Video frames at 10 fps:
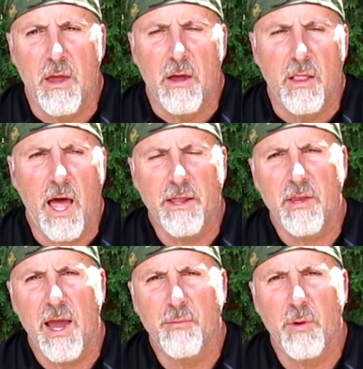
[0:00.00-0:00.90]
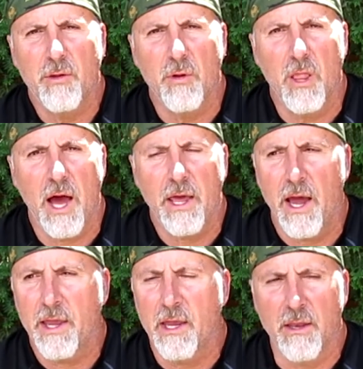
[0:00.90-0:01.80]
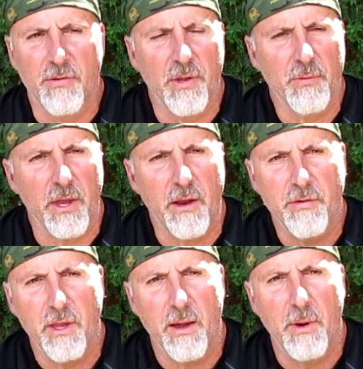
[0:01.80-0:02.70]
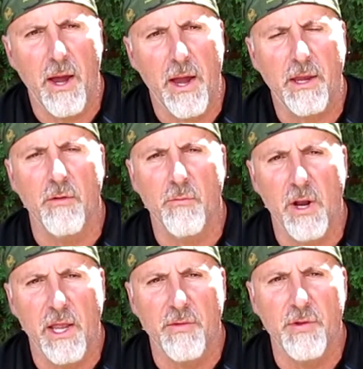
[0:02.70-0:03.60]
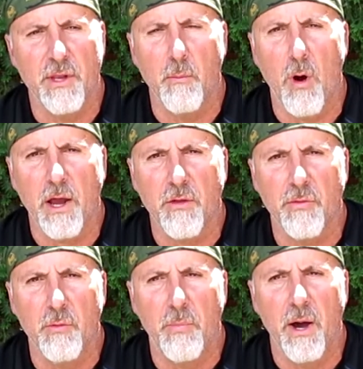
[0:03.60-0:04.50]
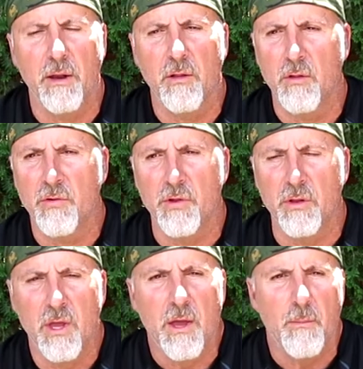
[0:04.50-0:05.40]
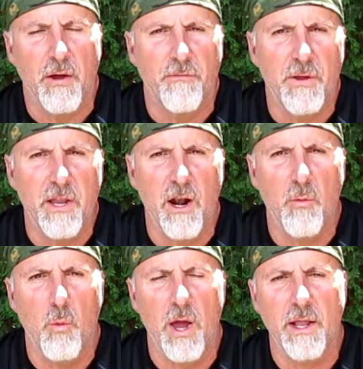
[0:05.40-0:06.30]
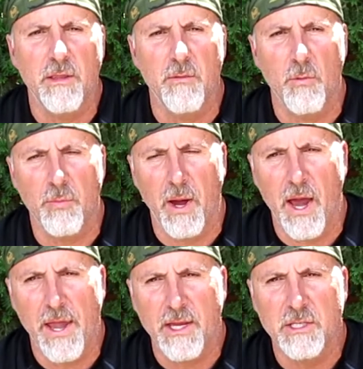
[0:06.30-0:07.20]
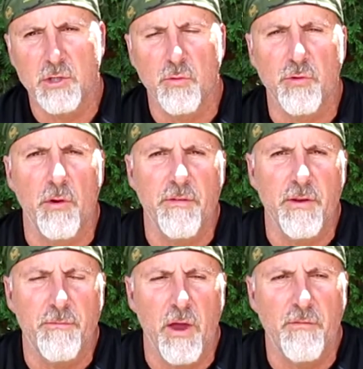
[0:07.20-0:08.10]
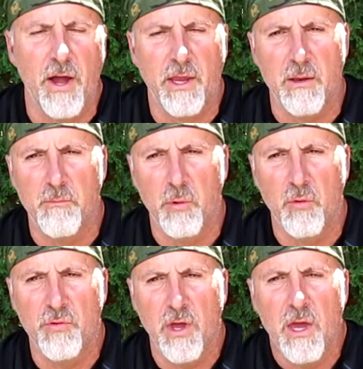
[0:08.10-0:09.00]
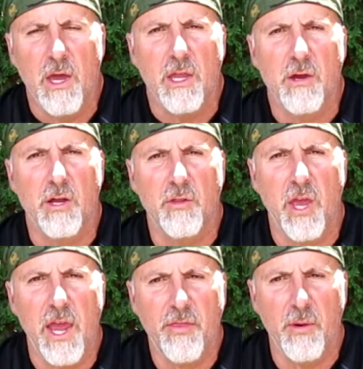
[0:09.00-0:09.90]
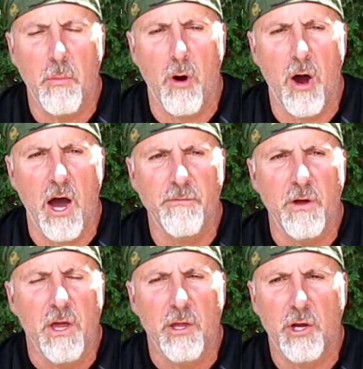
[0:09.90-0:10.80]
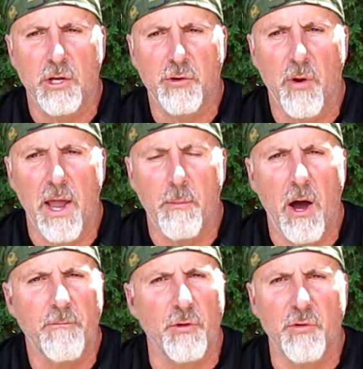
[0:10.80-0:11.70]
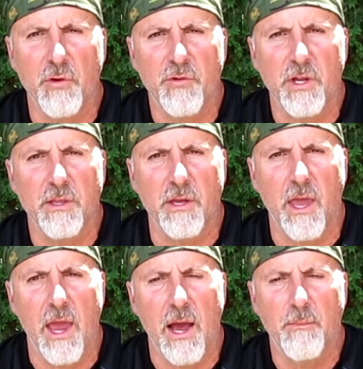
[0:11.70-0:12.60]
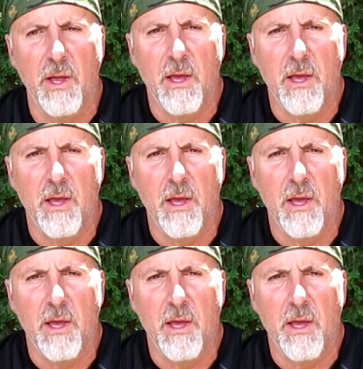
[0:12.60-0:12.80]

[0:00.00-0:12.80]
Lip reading: a lot of times we do a lot of hiking. It seems like every time I hike it rains, and I'm walking through puddles and my feet are wet with my hiking shoes, or even if you have hiking boots, you can take them off, you can dry them off as soon as you get to camp.